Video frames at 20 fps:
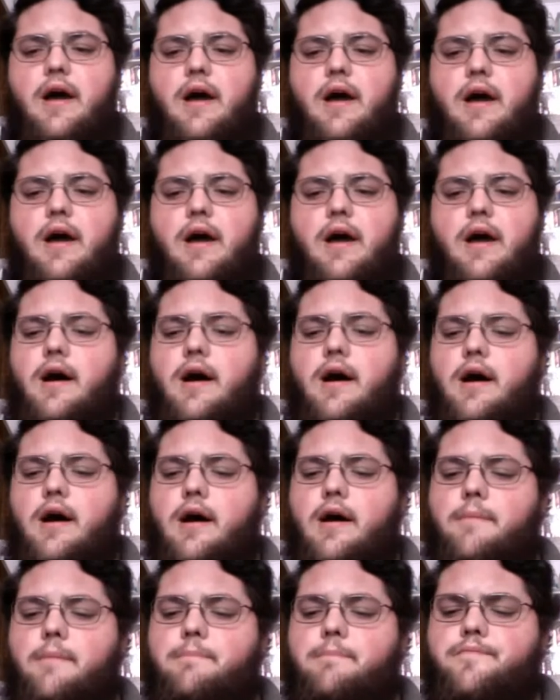but
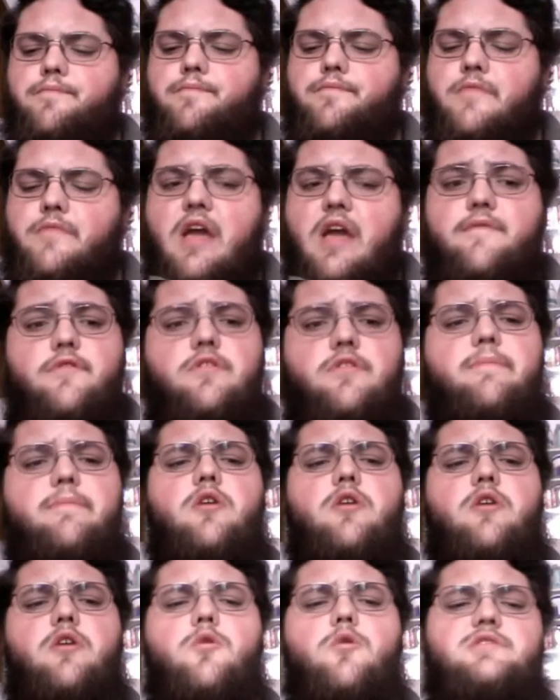for the
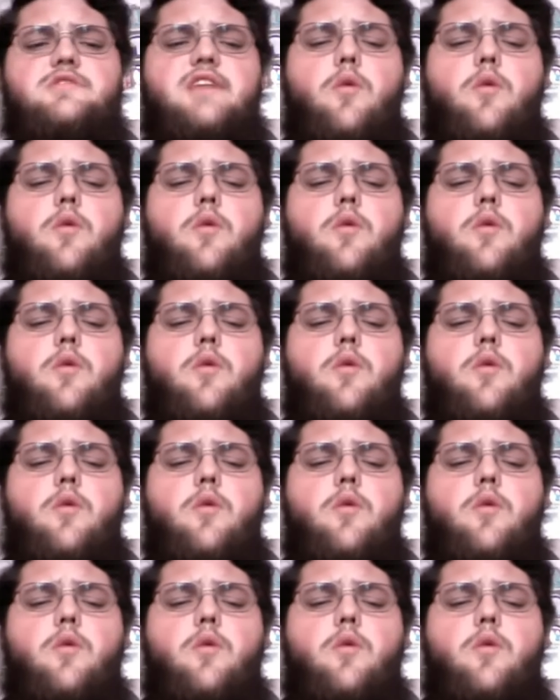bigger ones,